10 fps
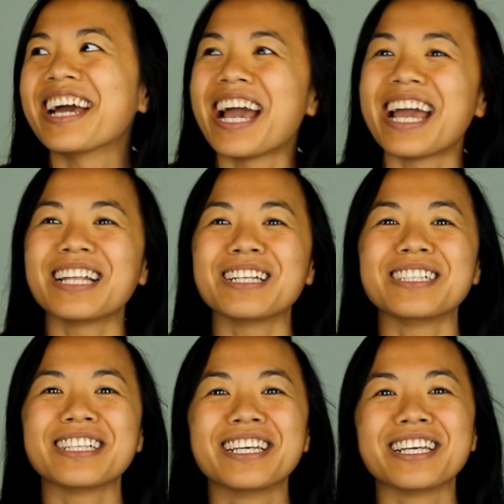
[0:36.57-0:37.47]

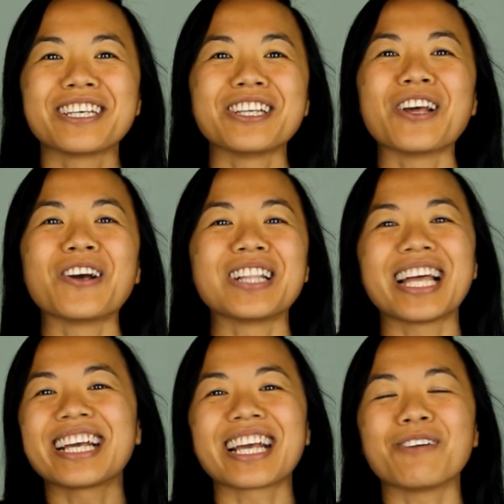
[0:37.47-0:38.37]
and
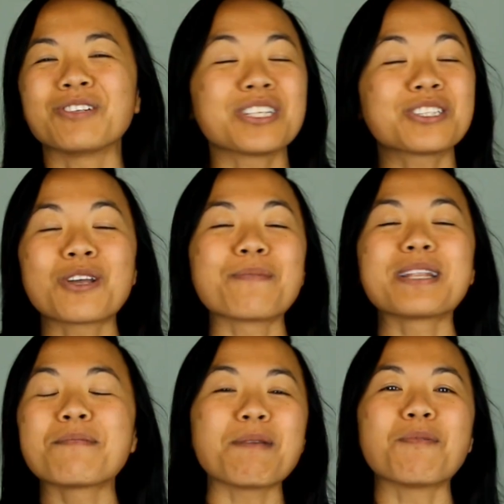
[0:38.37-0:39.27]
like it was just so
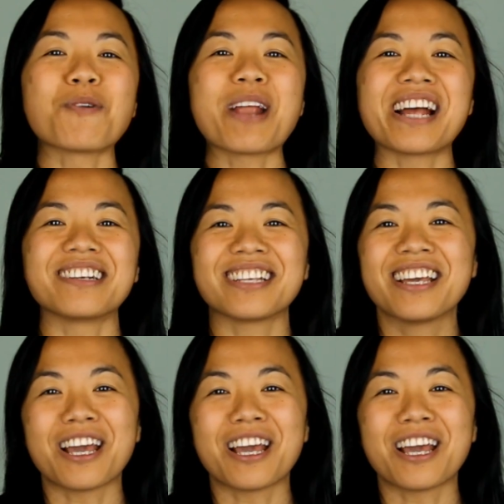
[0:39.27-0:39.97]
many people around,